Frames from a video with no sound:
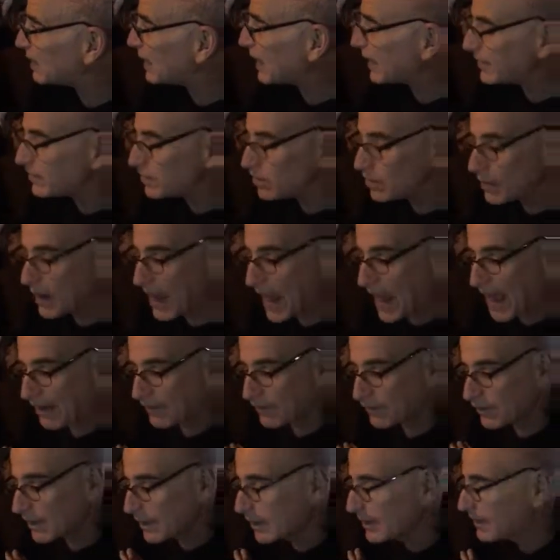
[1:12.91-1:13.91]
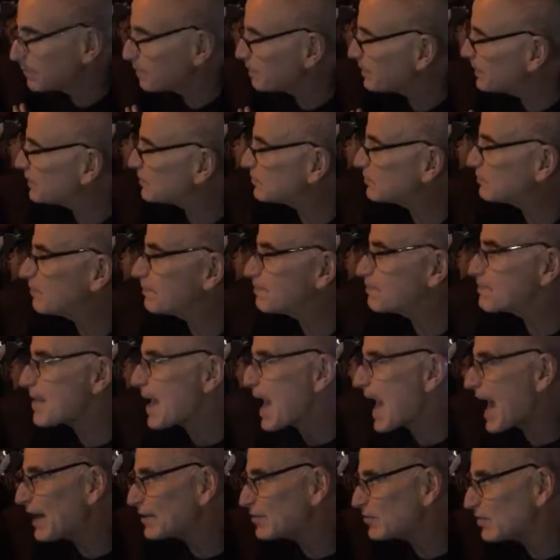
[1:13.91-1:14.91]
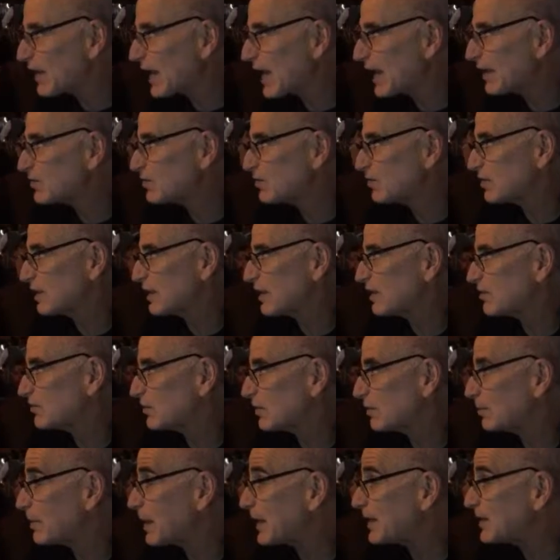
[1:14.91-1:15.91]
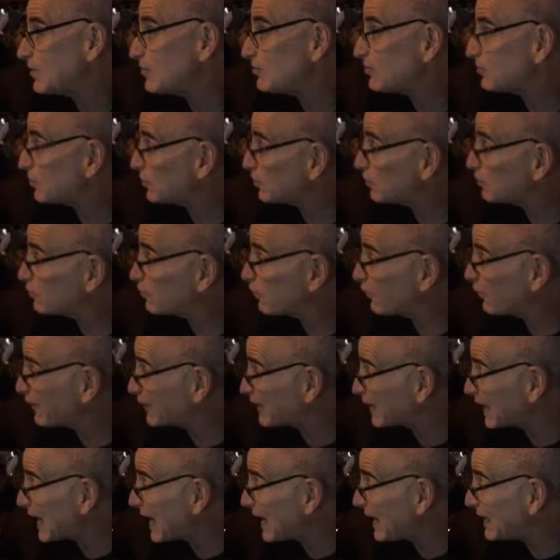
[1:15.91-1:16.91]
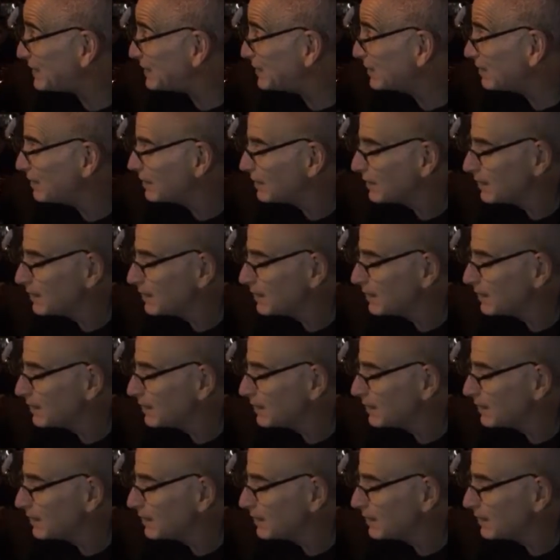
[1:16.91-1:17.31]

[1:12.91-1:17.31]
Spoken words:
and you have this mass exodus, and many Jews fled.